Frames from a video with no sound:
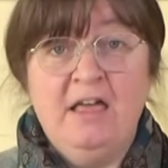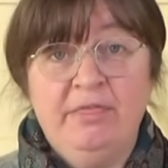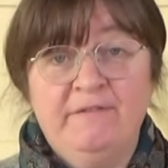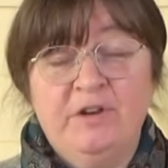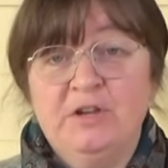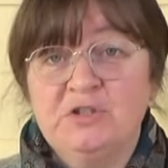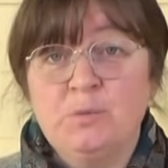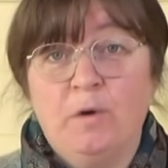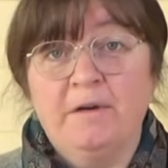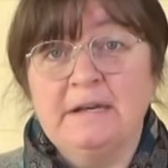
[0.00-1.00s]
The first
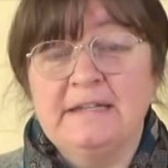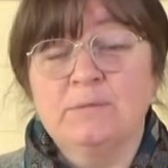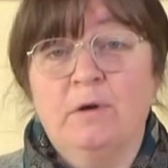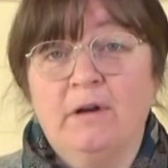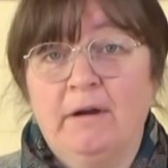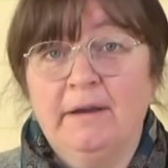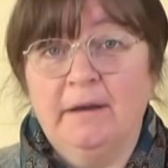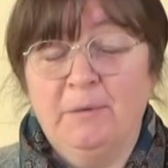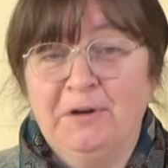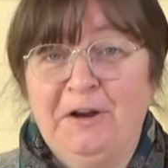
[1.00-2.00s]
one is one I
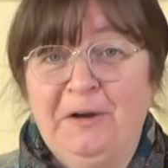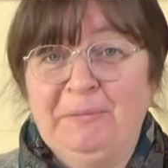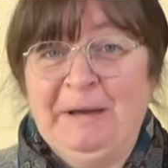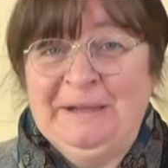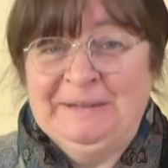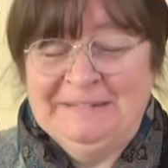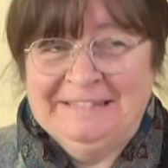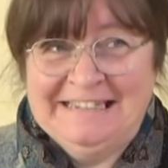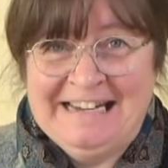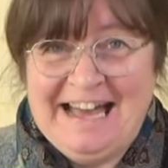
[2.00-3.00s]
go on a lot about,
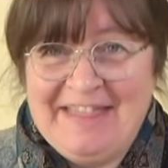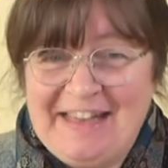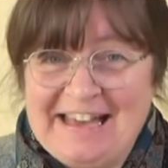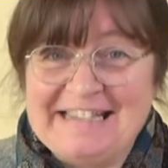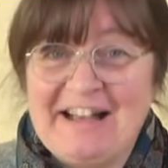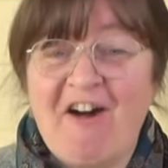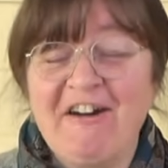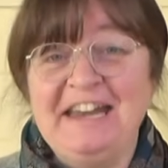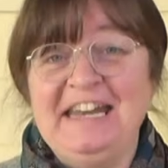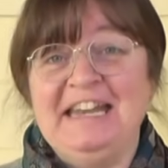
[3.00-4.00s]
and that is
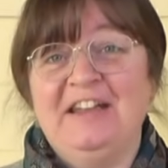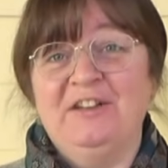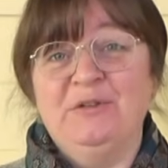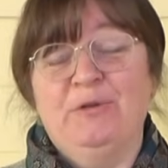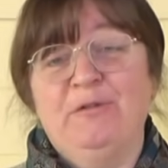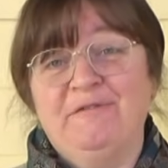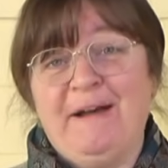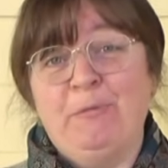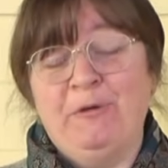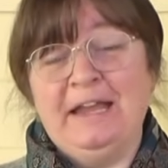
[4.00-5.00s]
ironing your
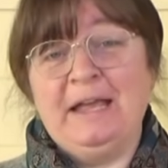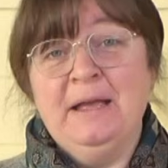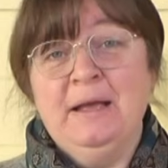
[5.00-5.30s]
fabric.